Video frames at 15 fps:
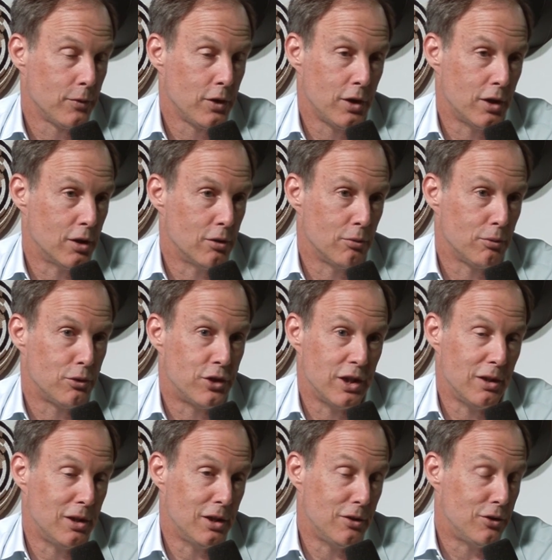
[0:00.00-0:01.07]
you know,
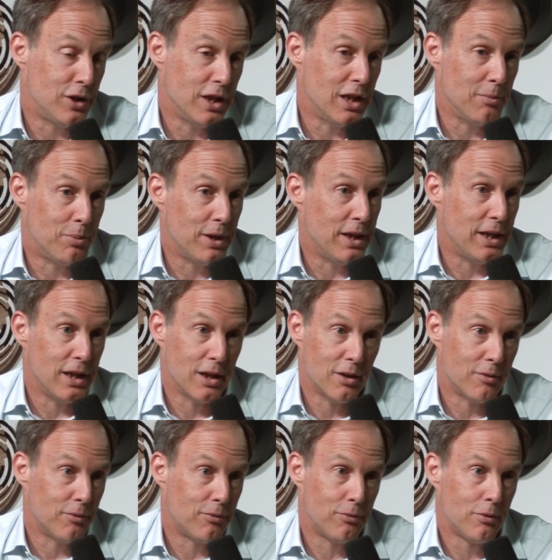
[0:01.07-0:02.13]
G- GDP
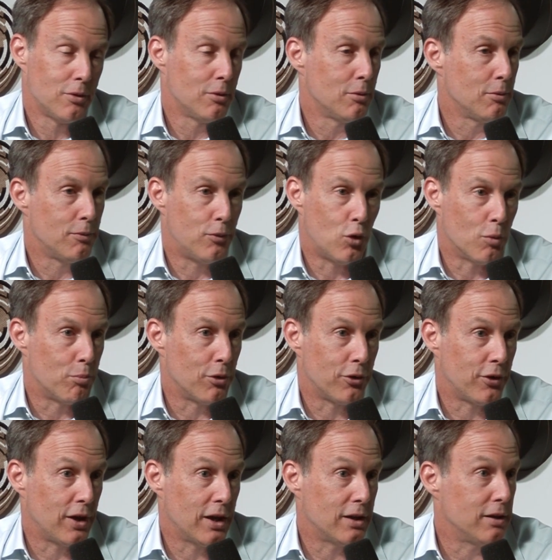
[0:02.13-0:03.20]
of four
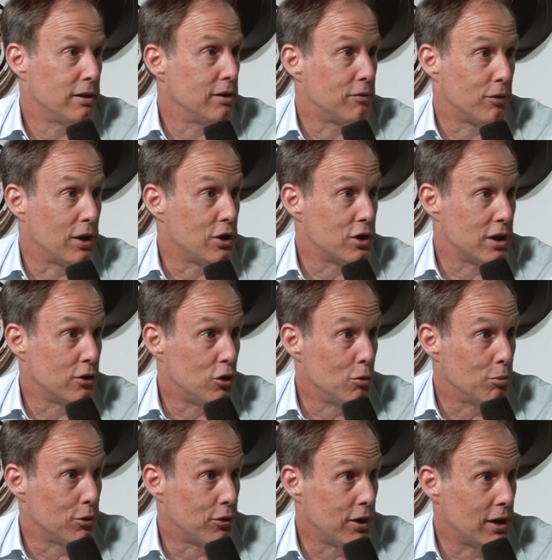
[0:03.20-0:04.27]
percent, inflation at two
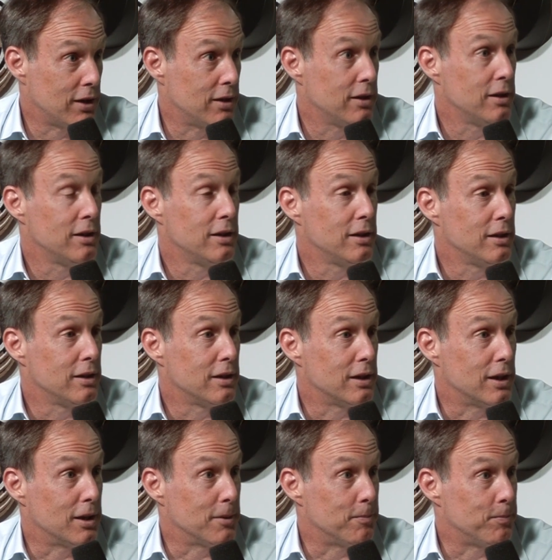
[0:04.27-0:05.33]
percent.
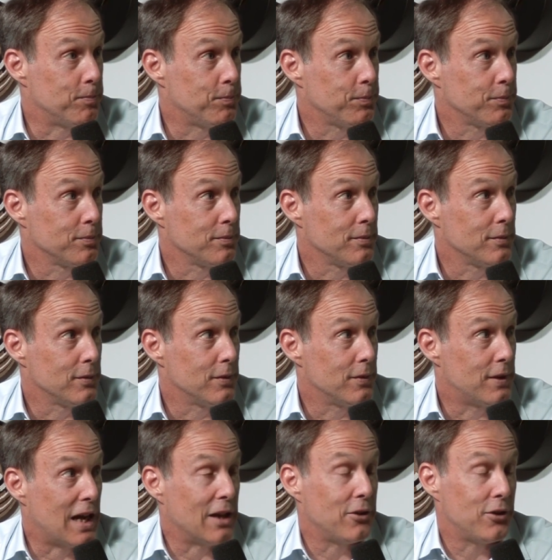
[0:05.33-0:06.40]
Um,
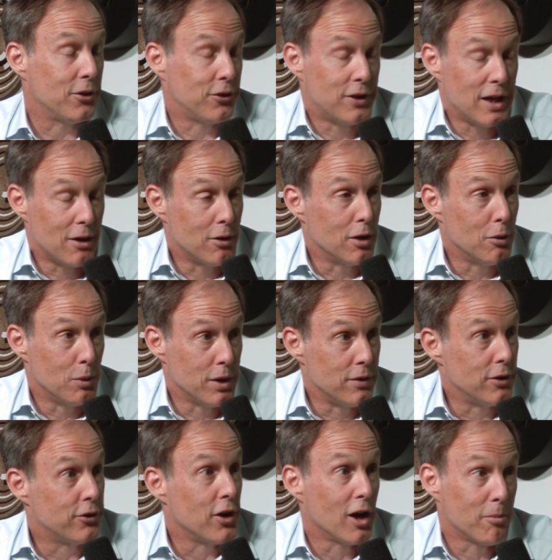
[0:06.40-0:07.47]
that's the scenario where
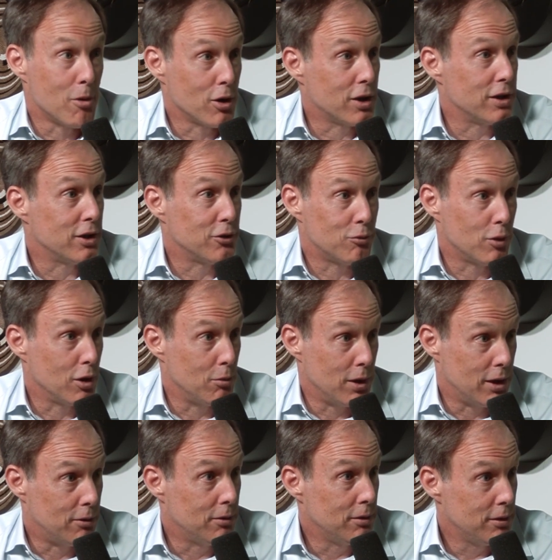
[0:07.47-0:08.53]
the stock market does really
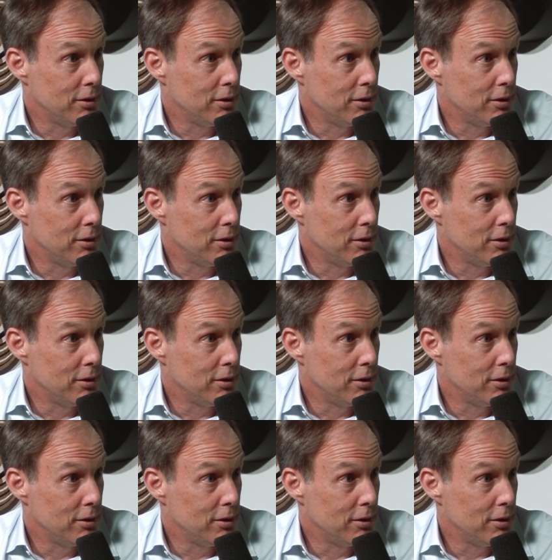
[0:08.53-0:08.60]
well.